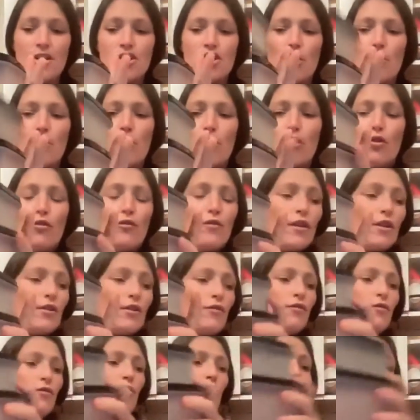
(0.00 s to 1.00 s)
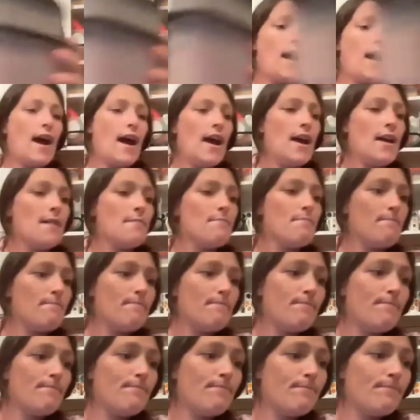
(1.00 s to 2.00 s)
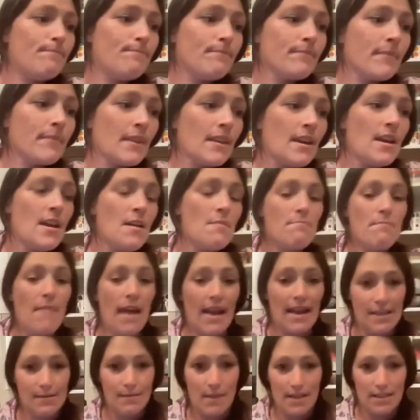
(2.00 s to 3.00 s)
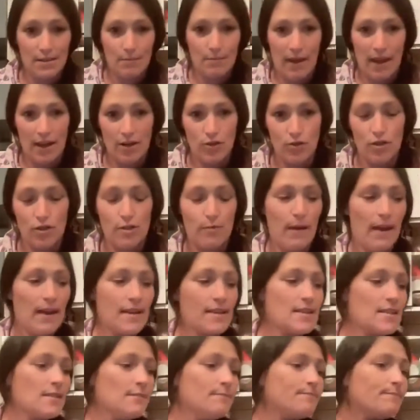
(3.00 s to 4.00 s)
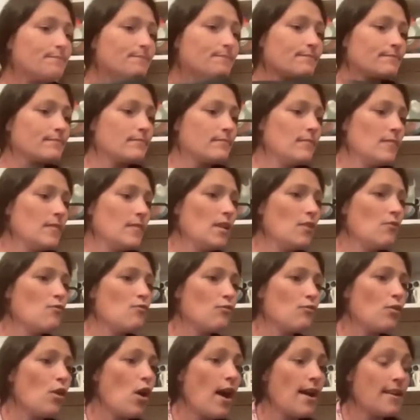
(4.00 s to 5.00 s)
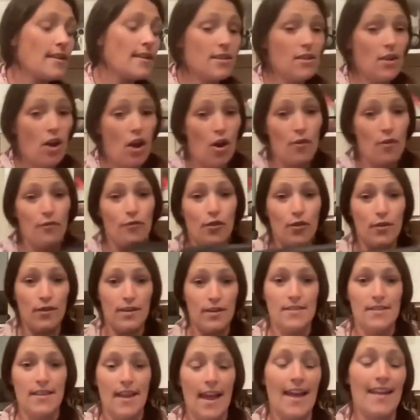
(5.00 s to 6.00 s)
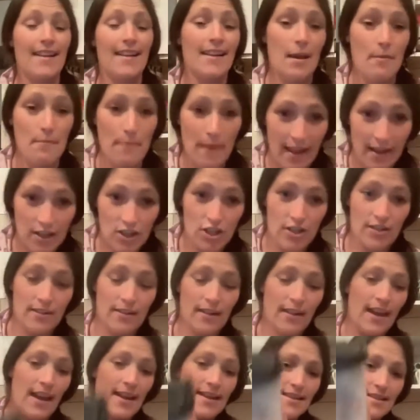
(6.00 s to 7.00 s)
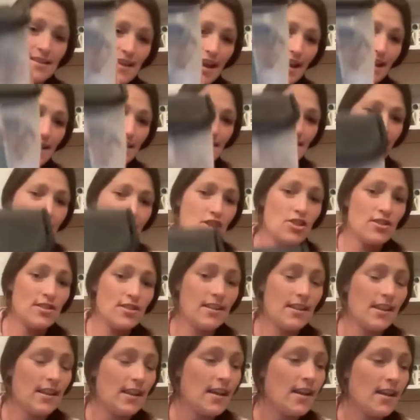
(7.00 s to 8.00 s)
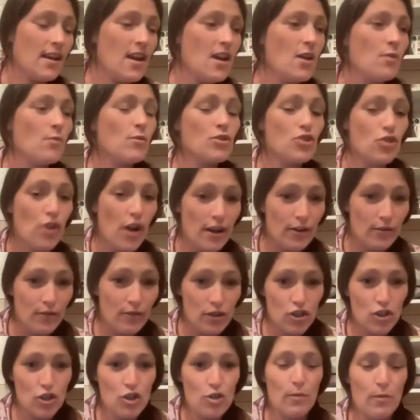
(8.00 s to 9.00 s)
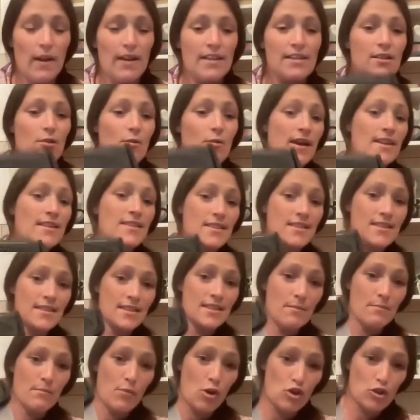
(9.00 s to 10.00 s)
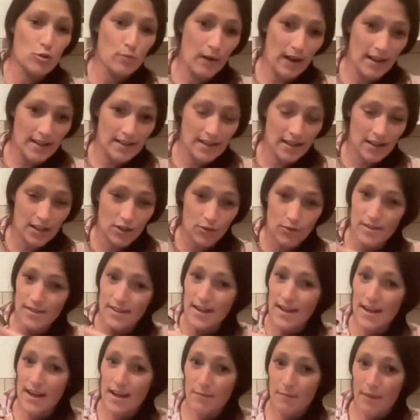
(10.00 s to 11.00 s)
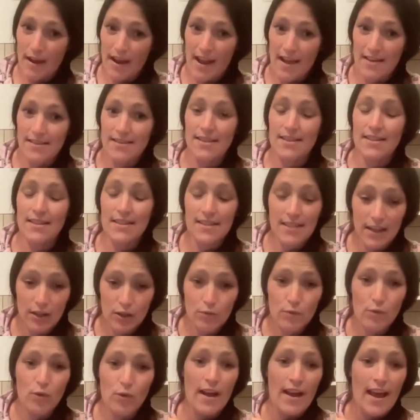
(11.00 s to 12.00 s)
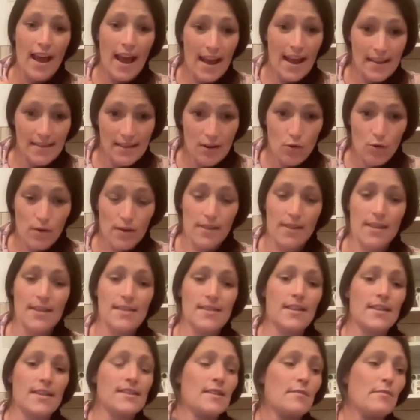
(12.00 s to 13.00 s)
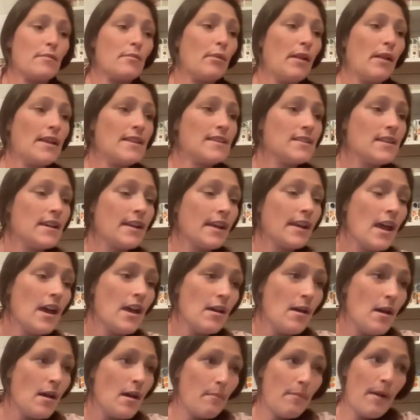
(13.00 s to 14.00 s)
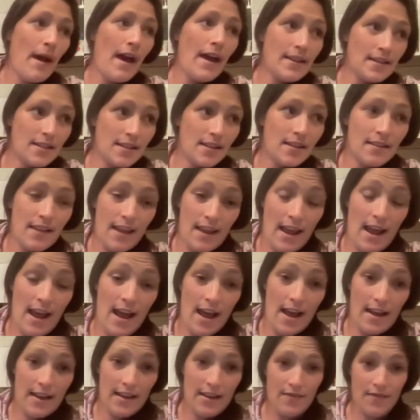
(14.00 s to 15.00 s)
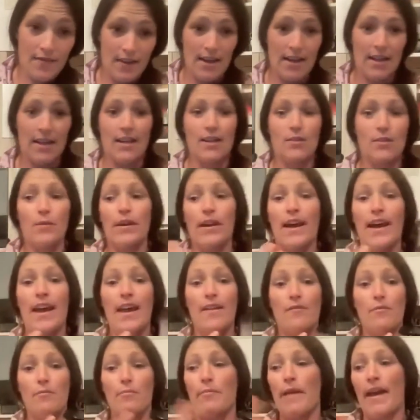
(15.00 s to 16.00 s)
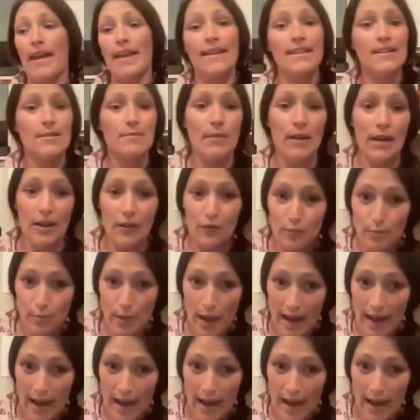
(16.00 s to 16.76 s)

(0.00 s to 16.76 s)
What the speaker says: so perfect for maximizing pantry space. Right, so further to that, imagine, okay, snacking stations in here. We're trying to reduce plastic waste. This is the most plastic you'll see in my house. It's terrible. I hate that all of these things come in plastic, but they are convenient when I haven't baked, but I've